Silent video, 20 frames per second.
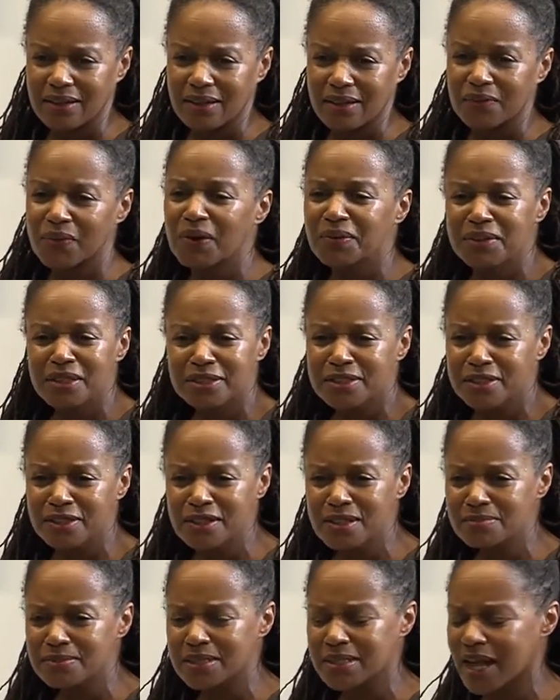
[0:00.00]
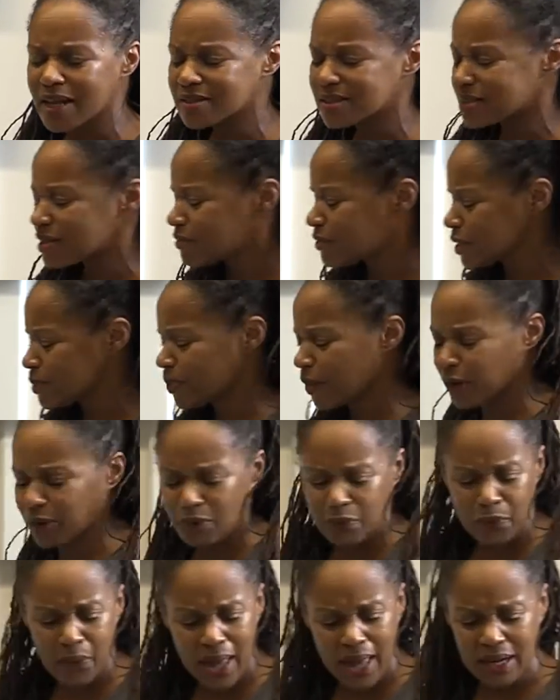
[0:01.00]
What were the circumstances of his
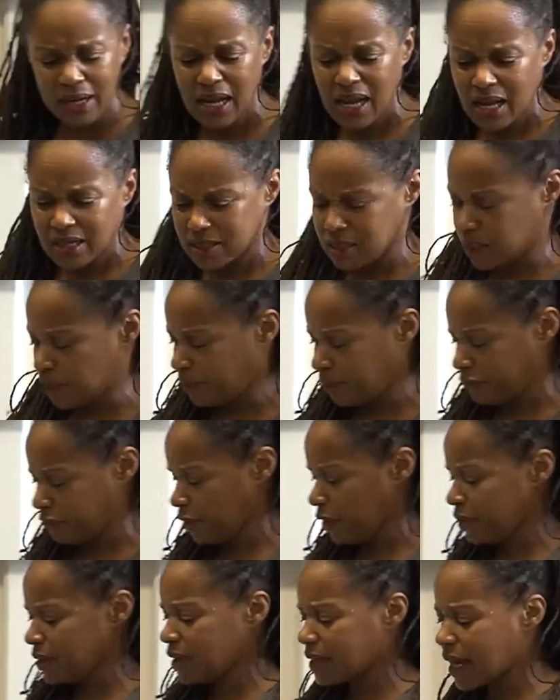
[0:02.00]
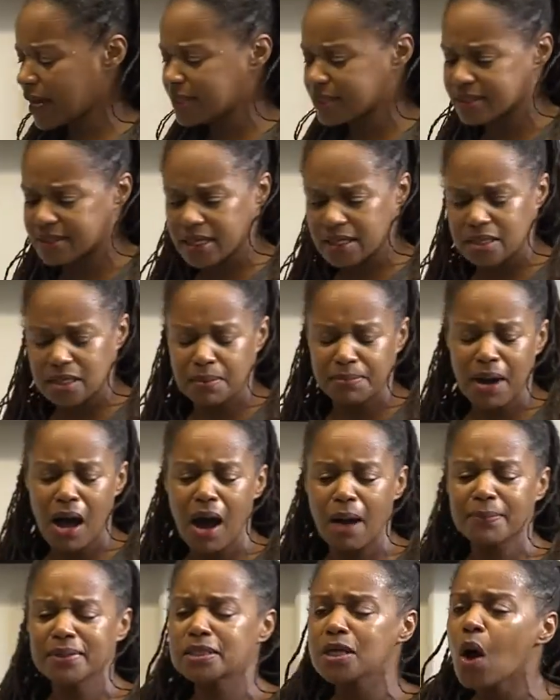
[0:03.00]
birth? When? Does he prefer the United States to the
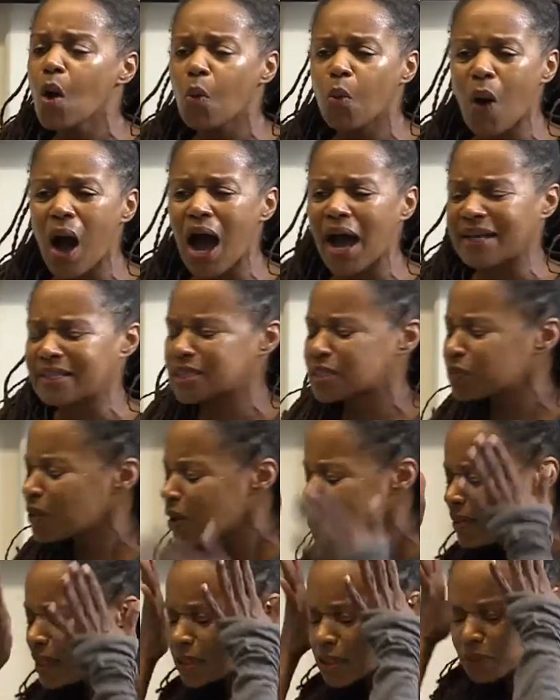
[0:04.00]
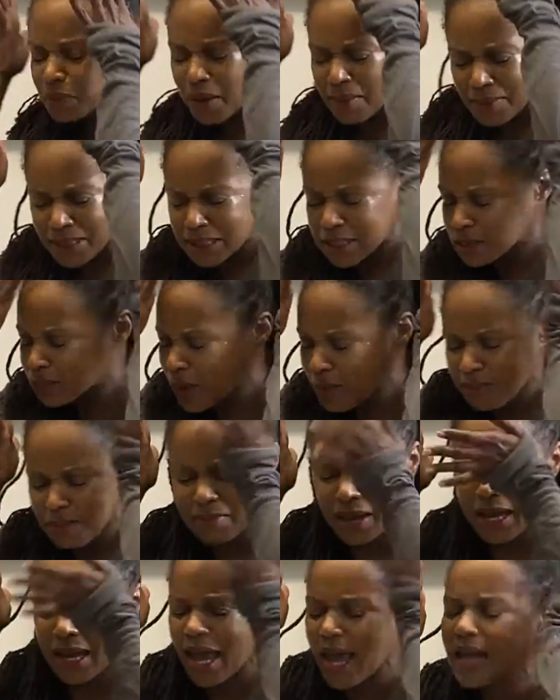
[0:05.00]
Bahamas? Why? Swim and swim and swim in
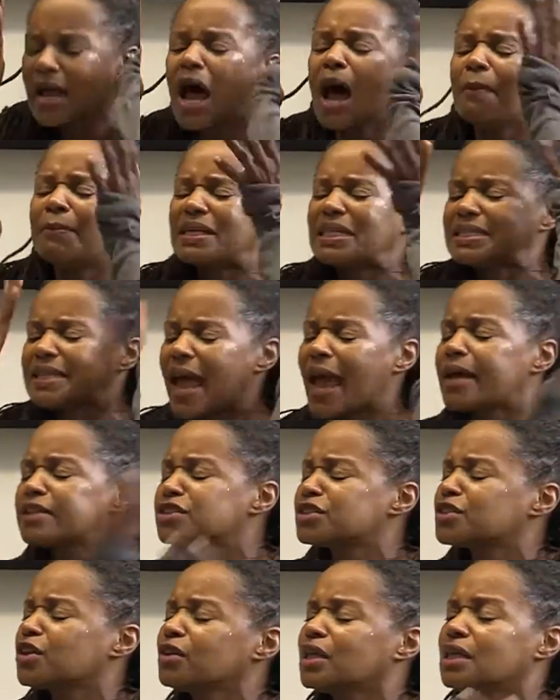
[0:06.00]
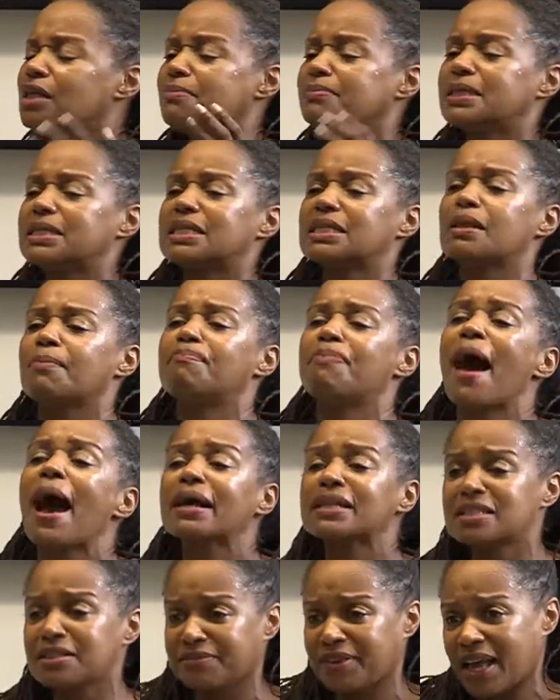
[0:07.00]
my head, but his answers only let me see the
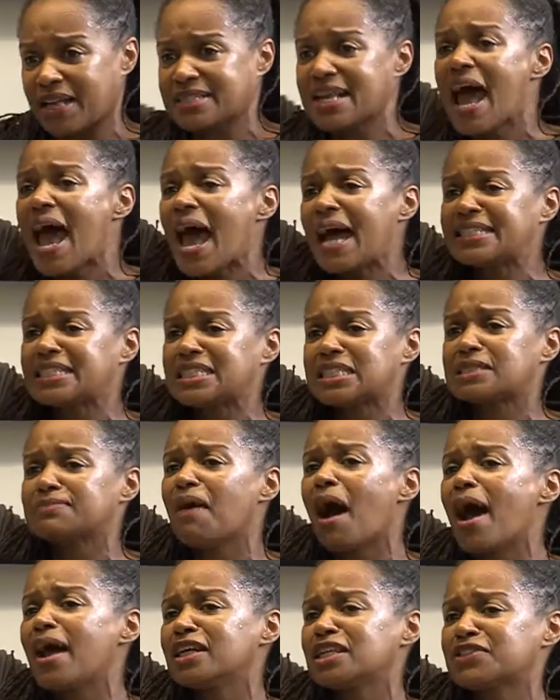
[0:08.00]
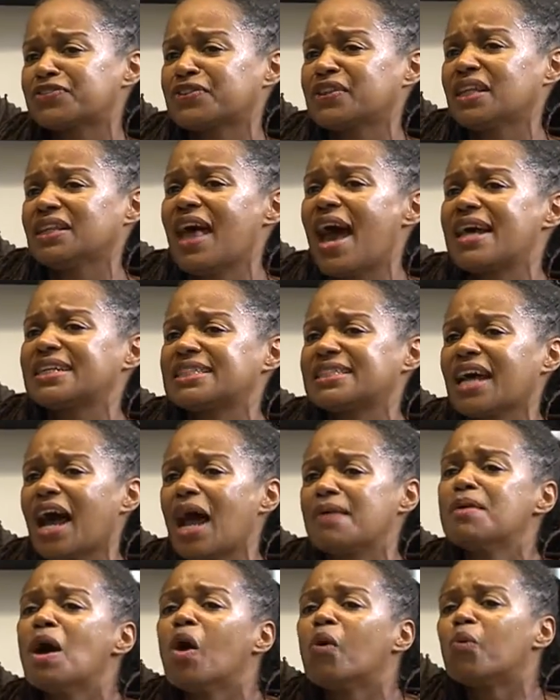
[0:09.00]
backs of heads as he smiles for the last
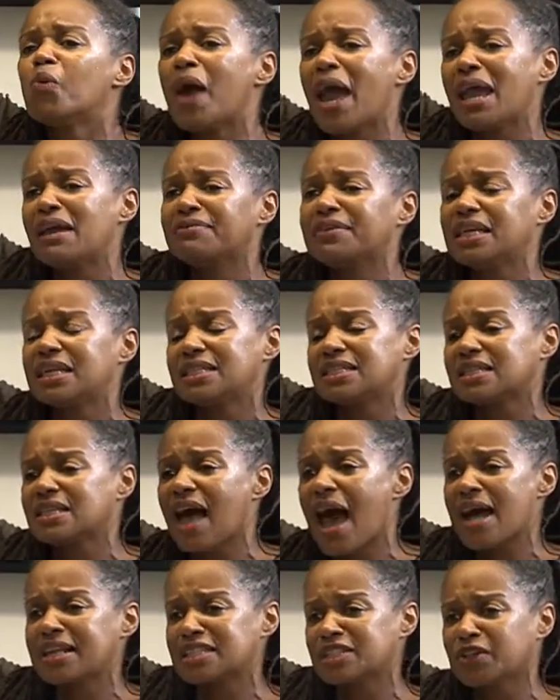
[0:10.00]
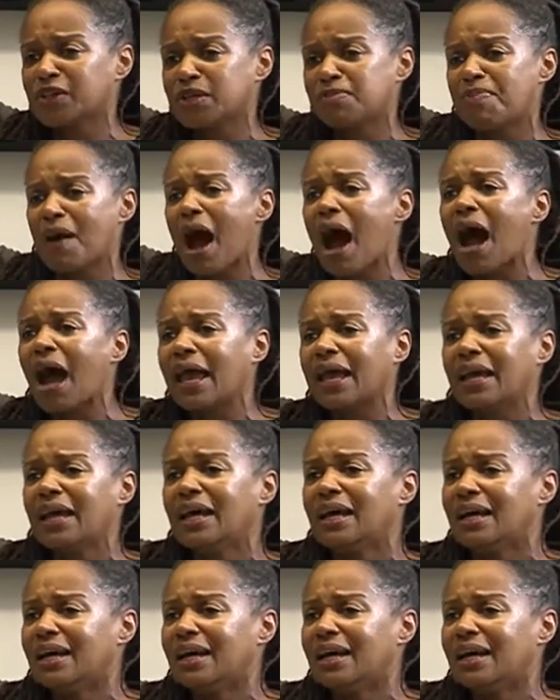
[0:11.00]
time, waving his last goodbye.